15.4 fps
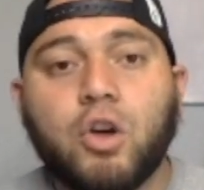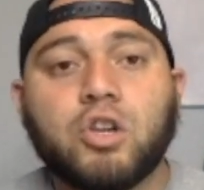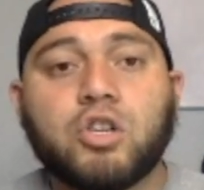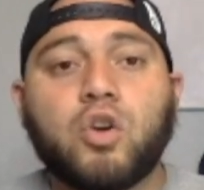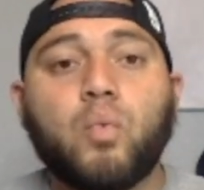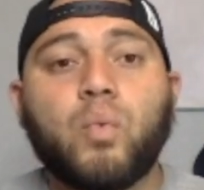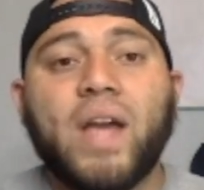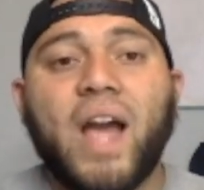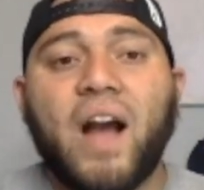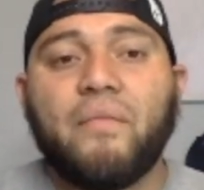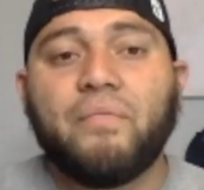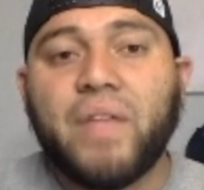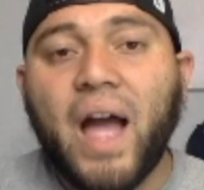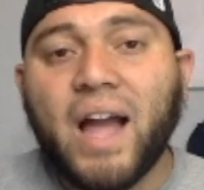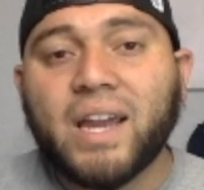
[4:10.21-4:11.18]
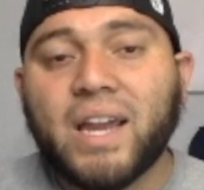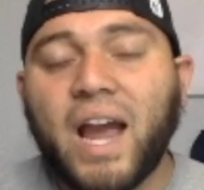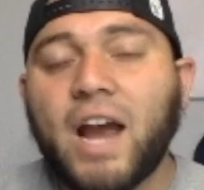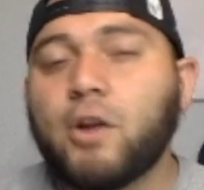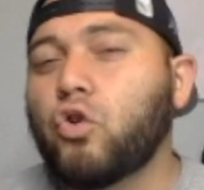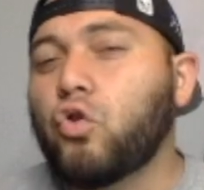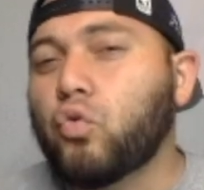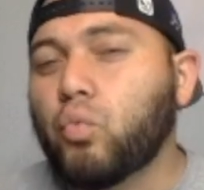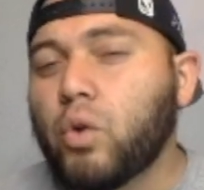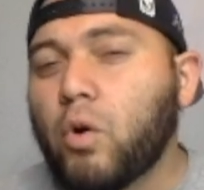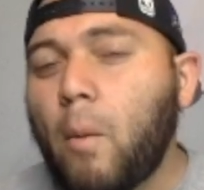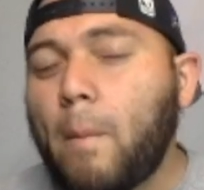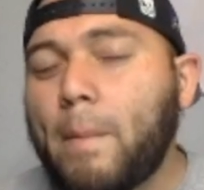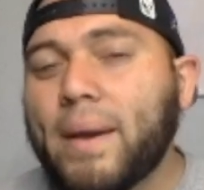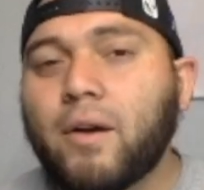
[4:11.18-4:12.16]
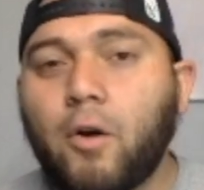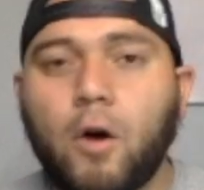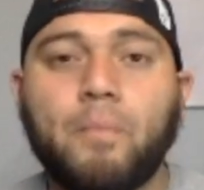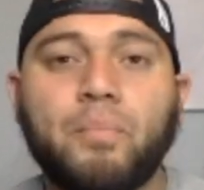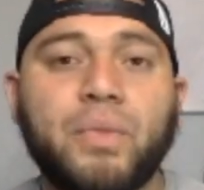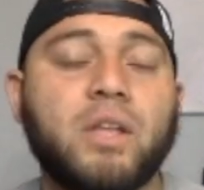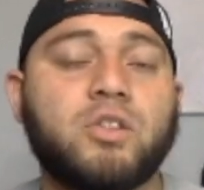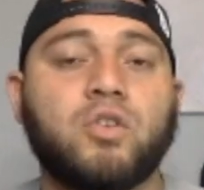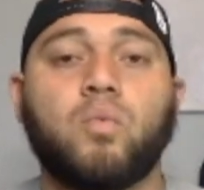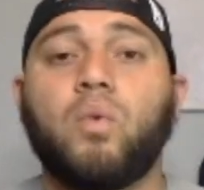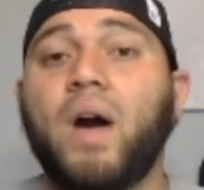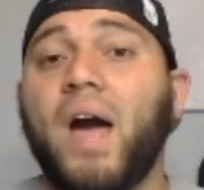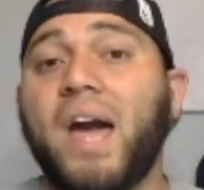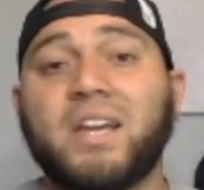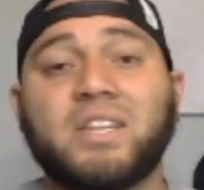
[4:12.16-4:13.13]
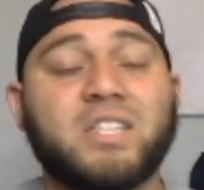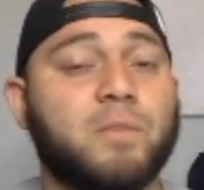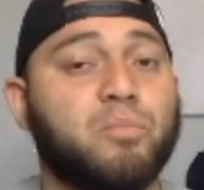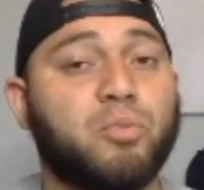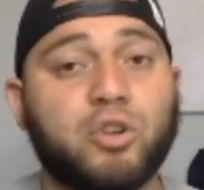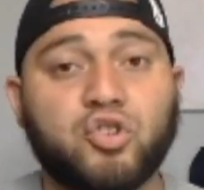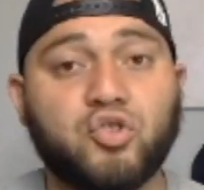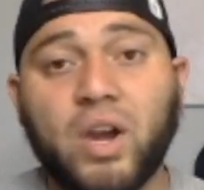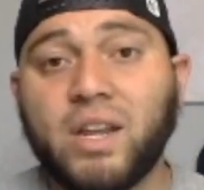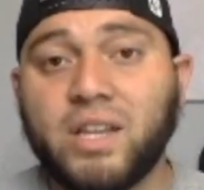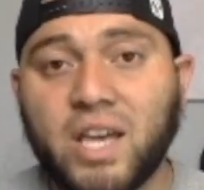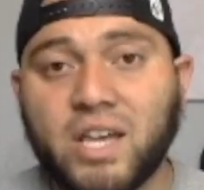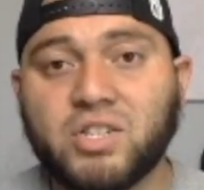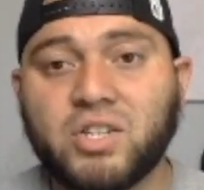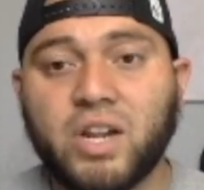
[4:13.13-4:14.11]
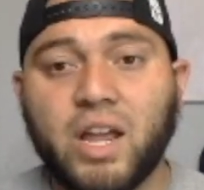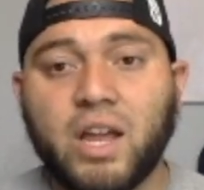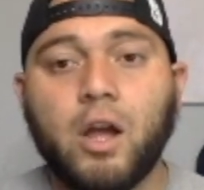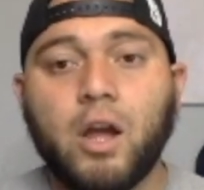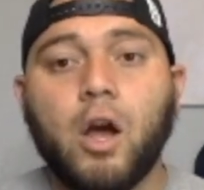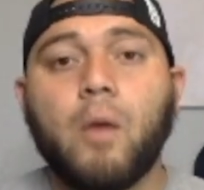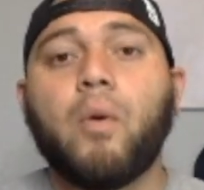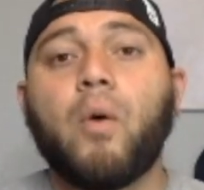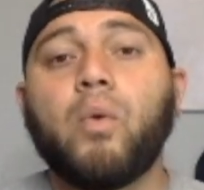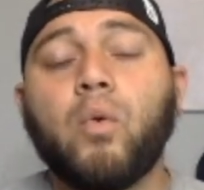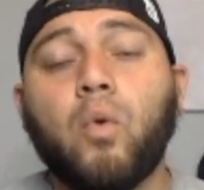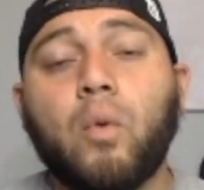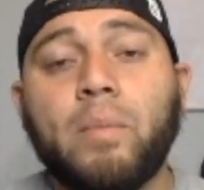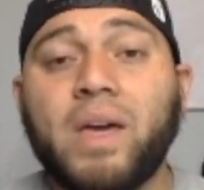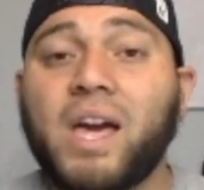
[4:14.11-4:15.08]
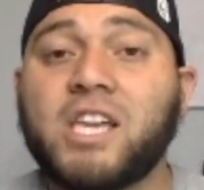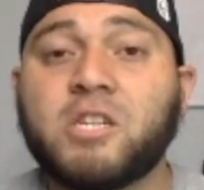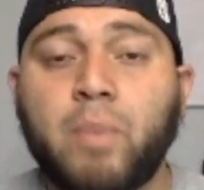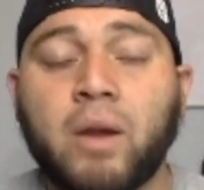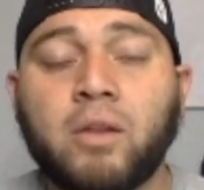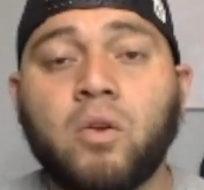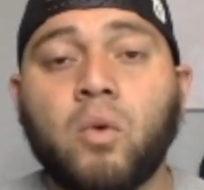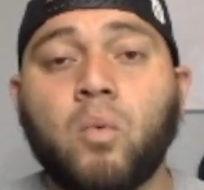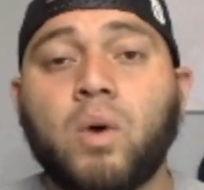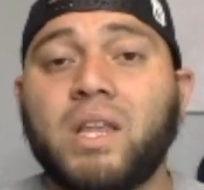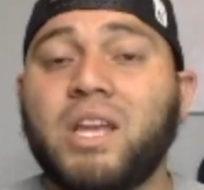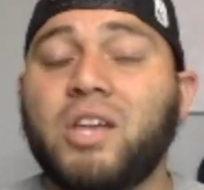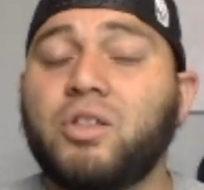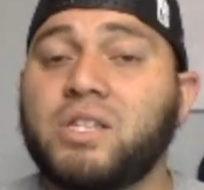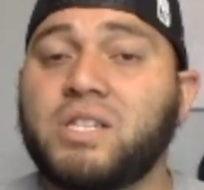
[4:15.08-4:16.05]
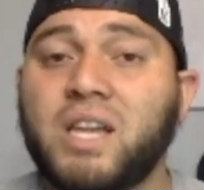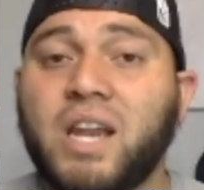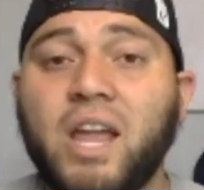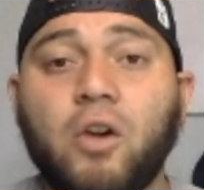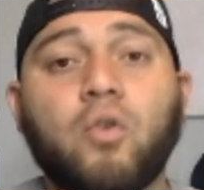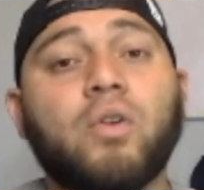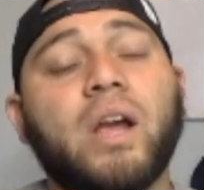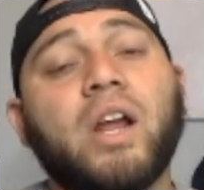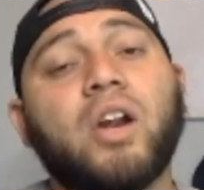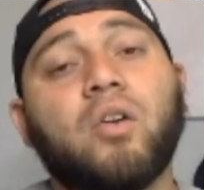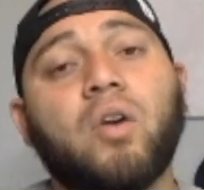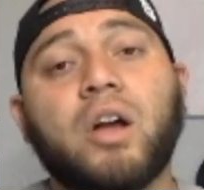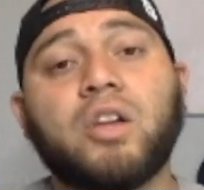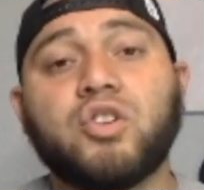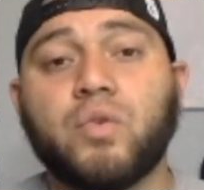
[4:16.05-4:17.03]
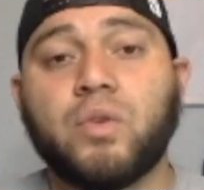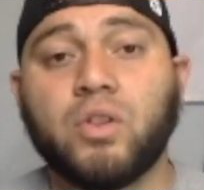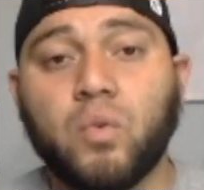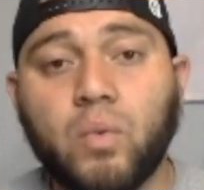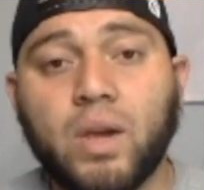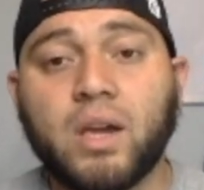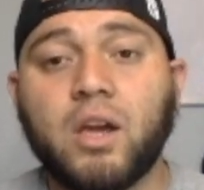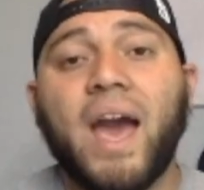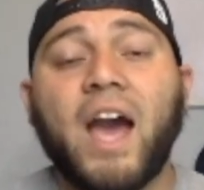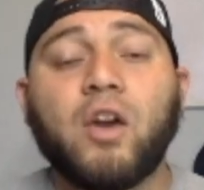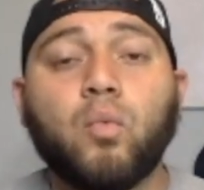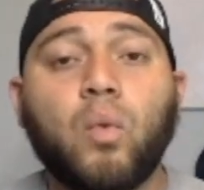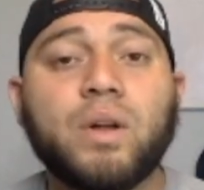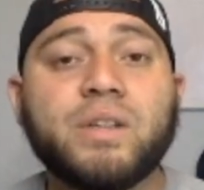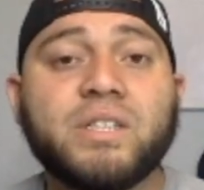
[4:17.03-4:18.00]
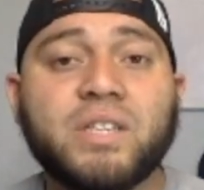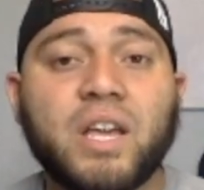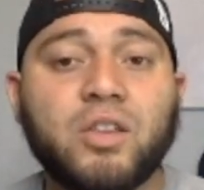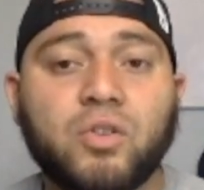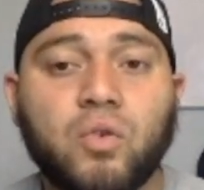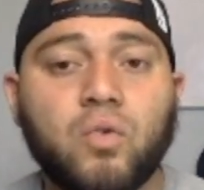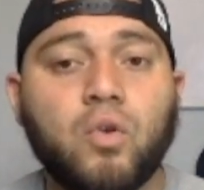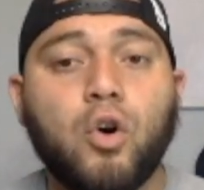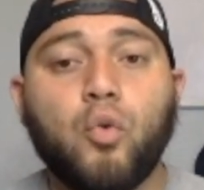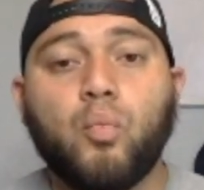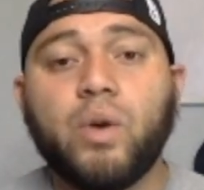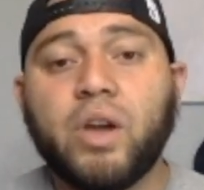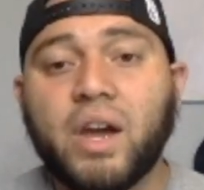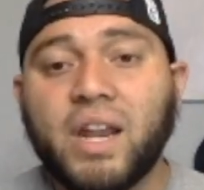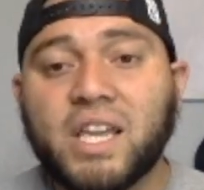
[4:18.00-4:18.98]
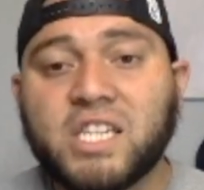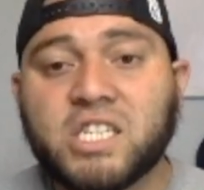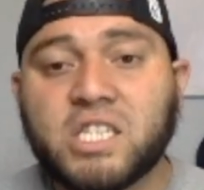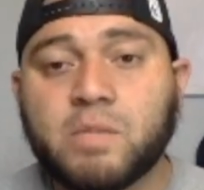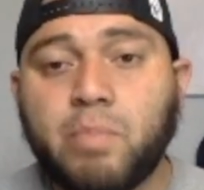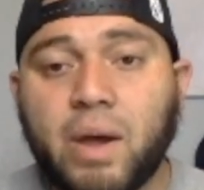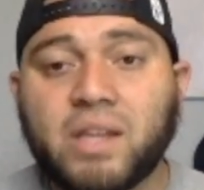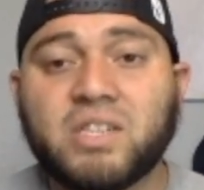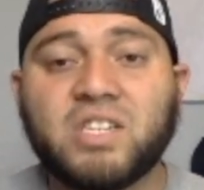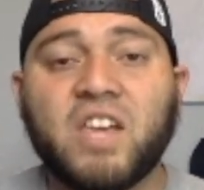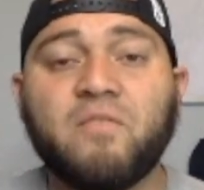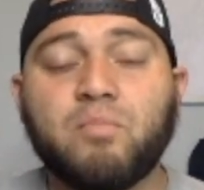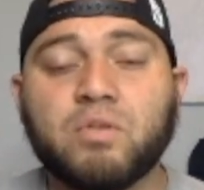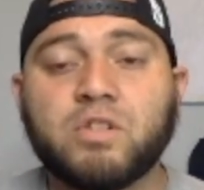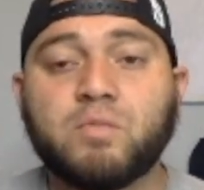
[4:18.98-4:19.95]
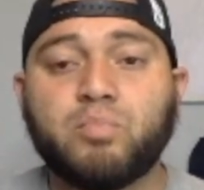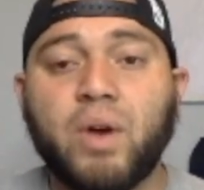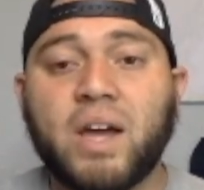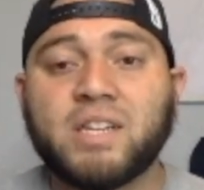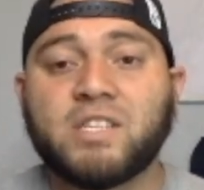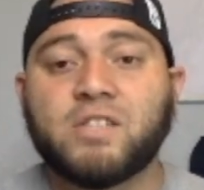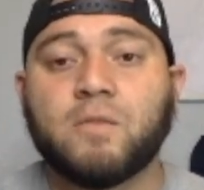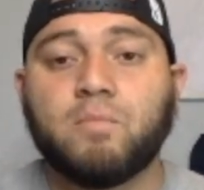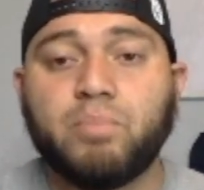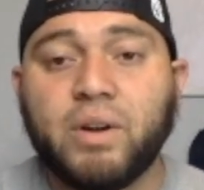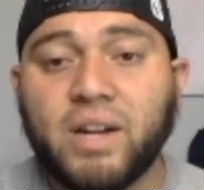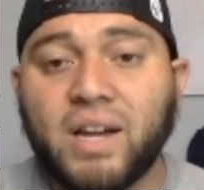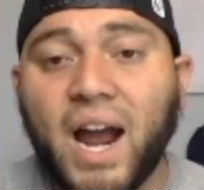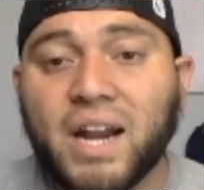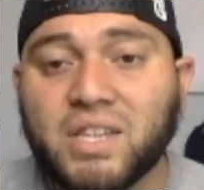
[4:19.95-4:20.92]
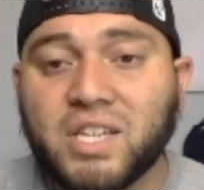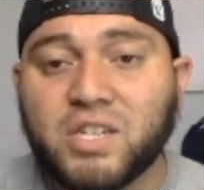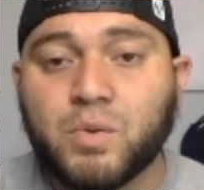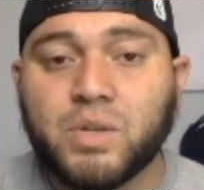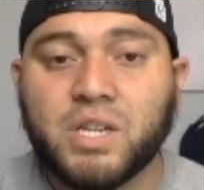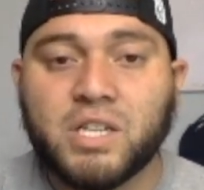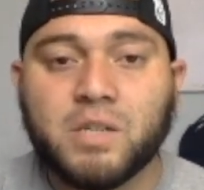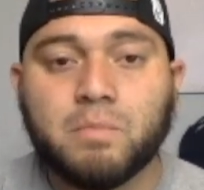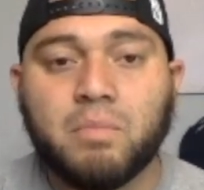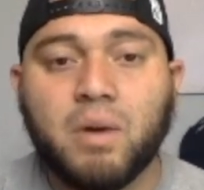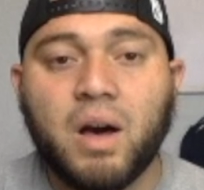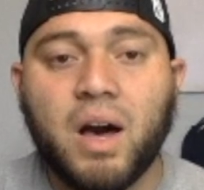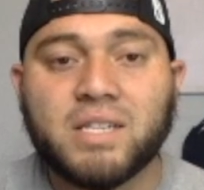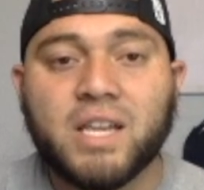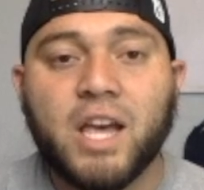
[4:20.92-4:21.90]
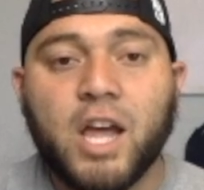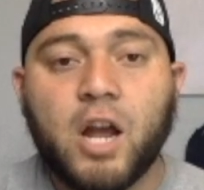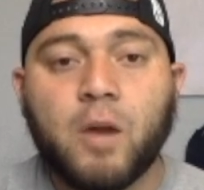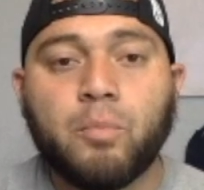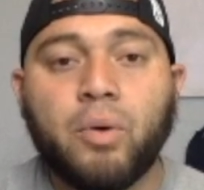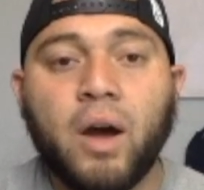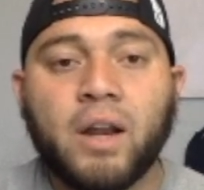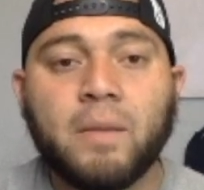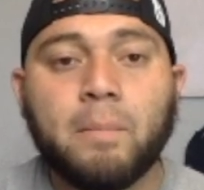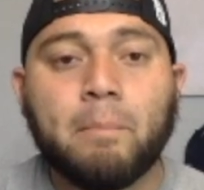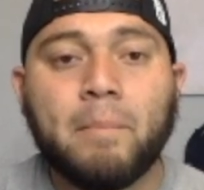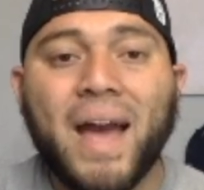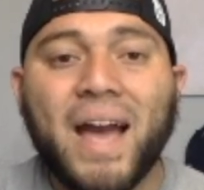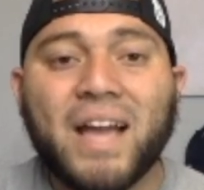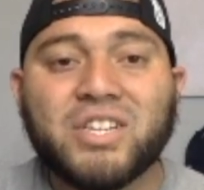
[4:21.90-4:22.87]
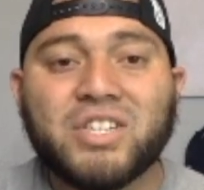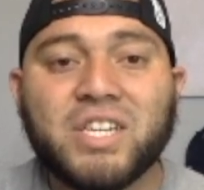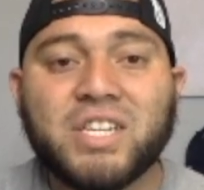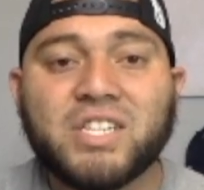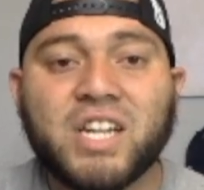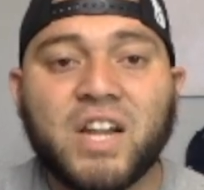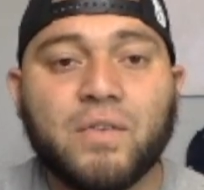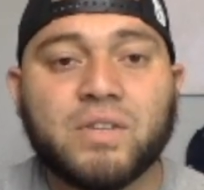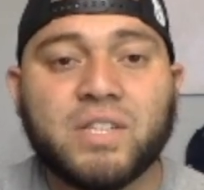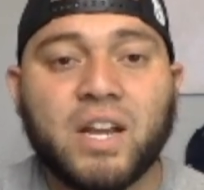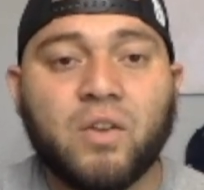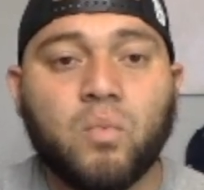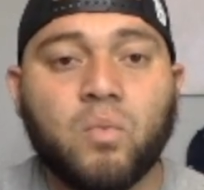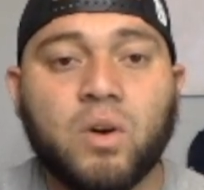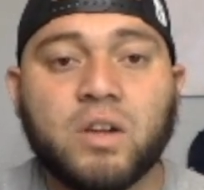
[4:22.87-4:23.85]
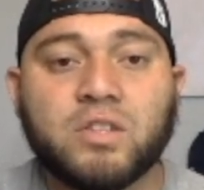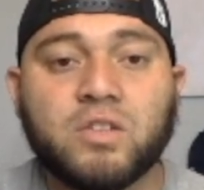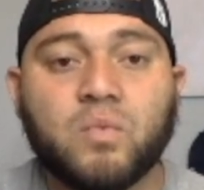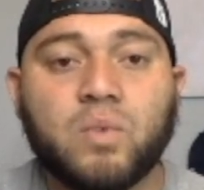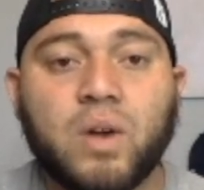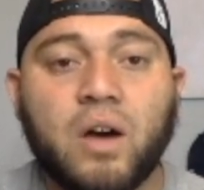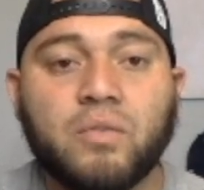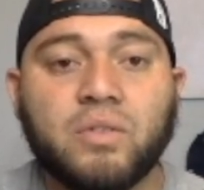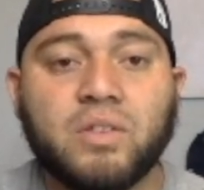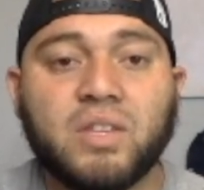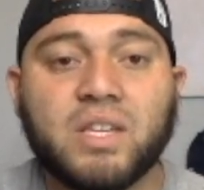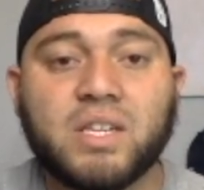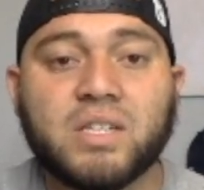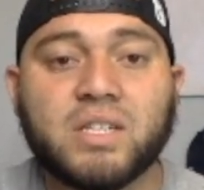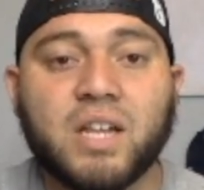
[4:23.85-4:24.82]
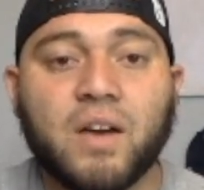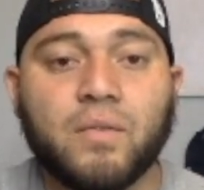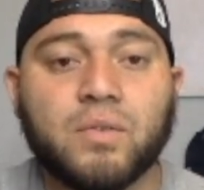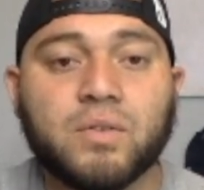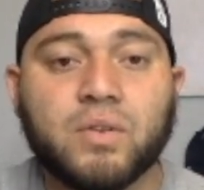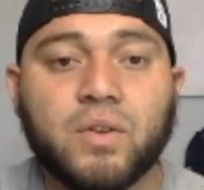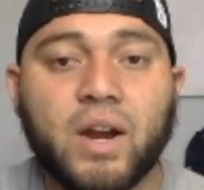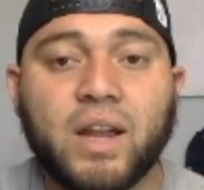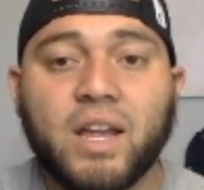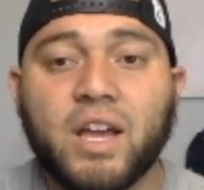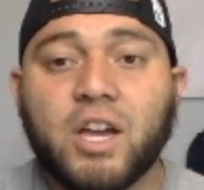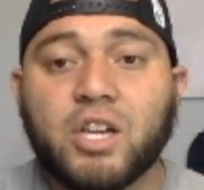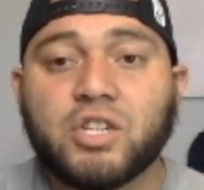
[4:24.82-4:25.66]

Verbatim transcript: So we have not gotten a real big update to what I actually portrayed yesterday, but we will be expecting one either today or later on during the week. And once they do, we could expect SafeMoon's price to break out of this resistance box and probably match these levels that it was around these levels, right?